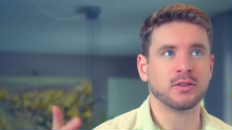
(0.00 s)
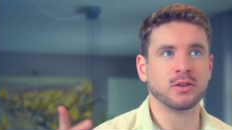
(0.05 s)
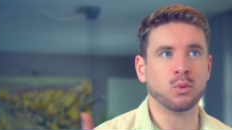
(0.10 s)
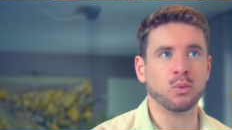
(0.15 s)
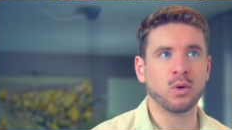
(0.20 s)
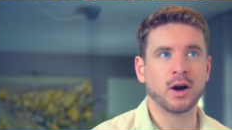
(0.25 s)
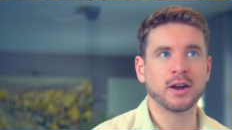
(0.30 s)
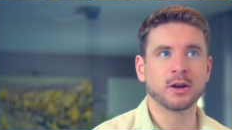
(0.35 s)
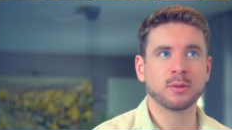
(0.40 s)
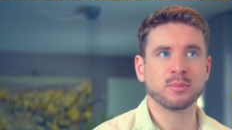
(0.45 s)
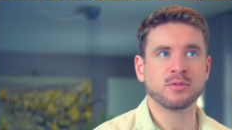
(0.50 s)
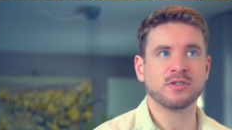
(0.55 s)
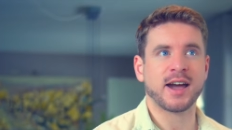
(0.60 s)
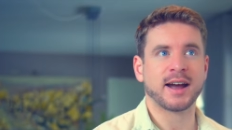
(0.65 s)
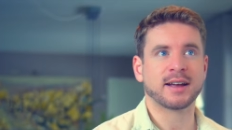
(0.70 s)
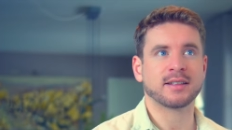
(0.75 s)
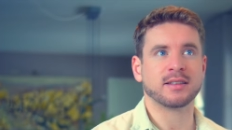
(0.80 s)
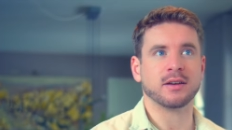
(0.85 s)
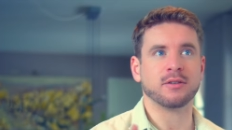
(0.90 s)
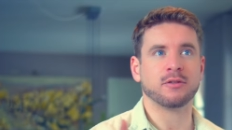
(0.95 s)
the one
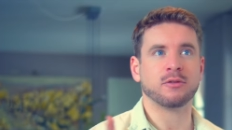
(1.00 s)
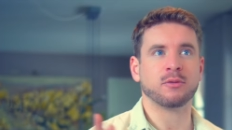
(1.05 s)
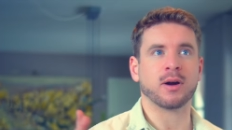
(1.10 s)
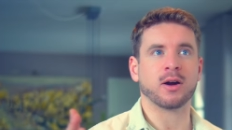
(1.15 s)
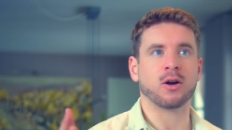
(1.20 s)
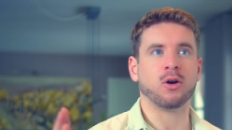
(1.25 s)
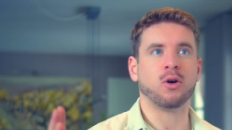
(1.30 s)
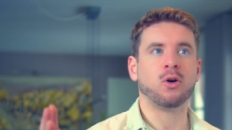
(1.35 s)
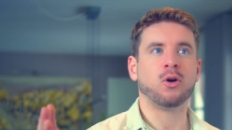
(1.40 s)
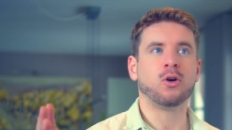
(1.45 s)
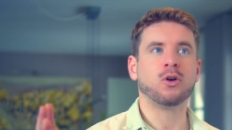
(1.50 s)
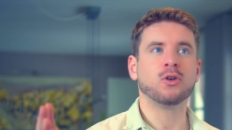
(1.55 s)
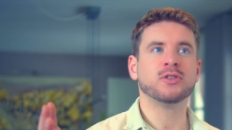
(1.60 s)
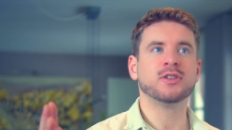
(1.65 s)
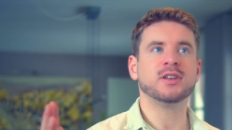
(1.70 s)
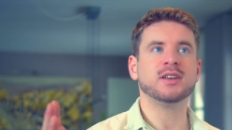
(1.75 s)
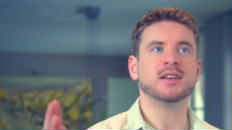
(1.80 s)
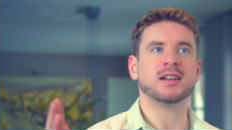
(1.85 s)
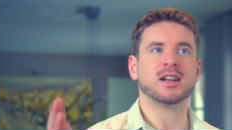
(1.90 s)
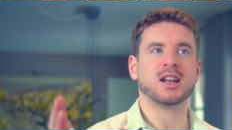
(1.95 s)
objective where all
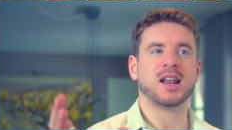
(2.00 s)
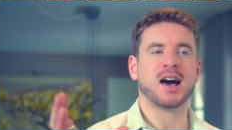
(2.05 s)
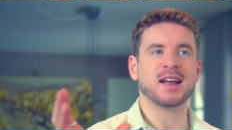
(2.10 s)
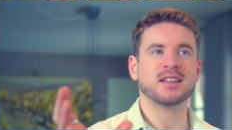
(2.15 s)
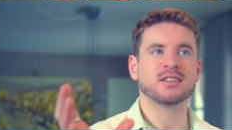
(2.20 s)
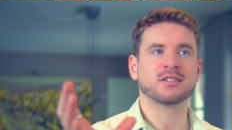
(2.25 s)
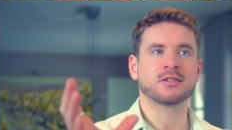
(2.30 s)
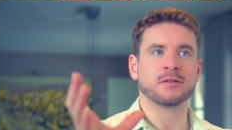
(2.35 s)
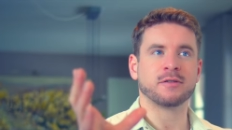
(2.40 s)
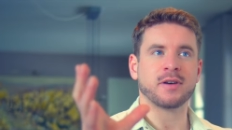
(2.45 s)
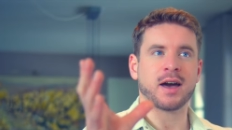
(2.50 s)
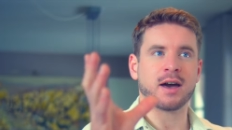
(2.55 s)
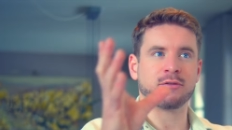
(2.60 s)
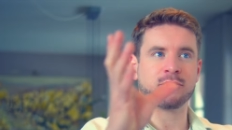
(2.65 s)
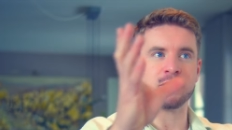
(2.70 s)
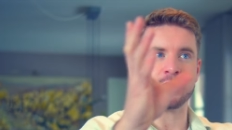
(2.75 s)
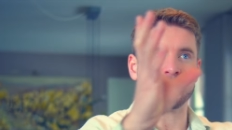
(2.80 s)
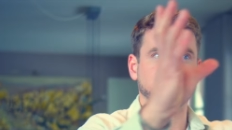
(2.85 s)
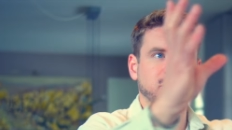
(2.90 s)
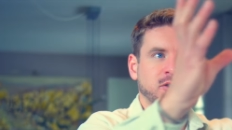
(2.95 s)
the lines of
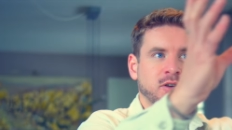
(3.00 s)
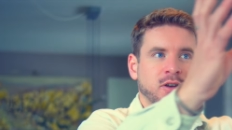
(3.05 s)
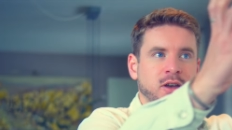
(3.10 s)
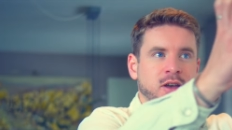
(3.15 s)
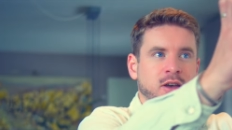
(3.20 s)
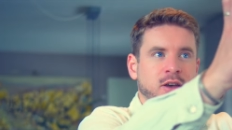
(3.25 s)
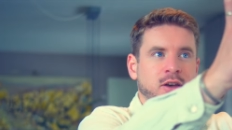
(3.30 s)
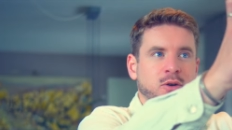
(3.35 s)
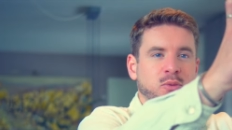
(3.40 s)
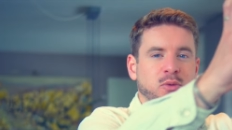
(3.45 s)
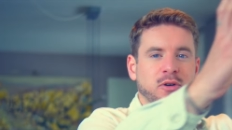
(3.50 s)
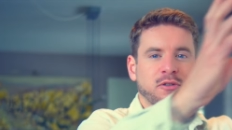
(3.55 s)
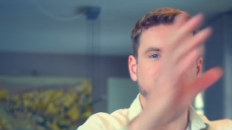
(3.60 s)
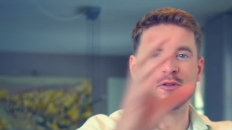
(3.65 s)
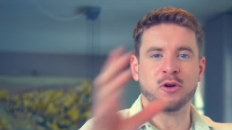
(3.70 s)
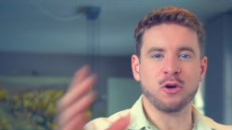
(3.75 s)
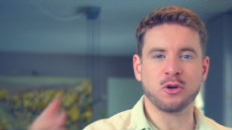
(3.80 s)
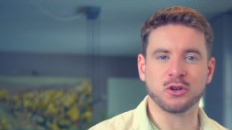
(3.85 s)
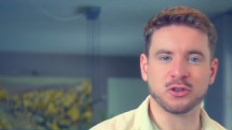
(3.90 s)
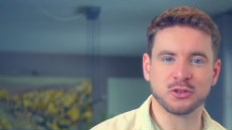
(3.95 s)
effort will
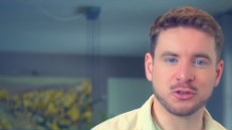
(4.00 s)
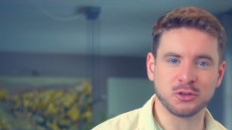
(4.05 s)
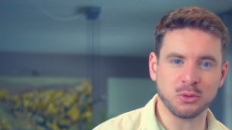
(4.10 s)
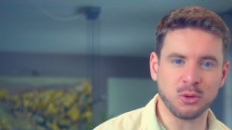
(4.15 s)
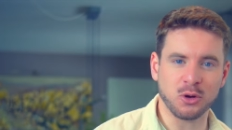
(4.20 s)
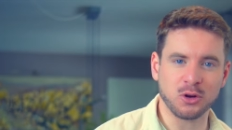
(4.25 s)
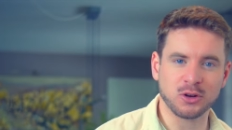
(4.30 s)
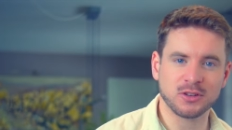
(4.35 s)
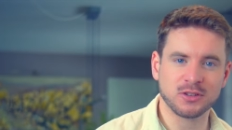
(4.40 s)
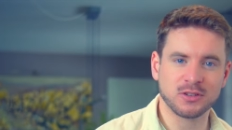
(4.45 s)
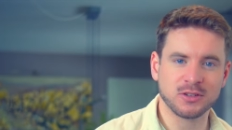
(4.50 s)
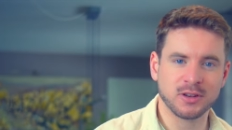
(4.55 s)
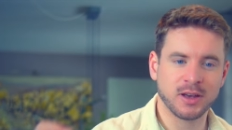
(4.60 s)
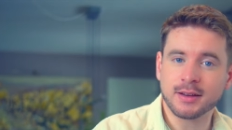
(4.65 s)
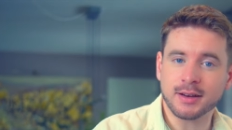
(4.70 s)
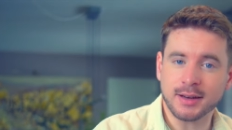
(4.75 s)
focus towards.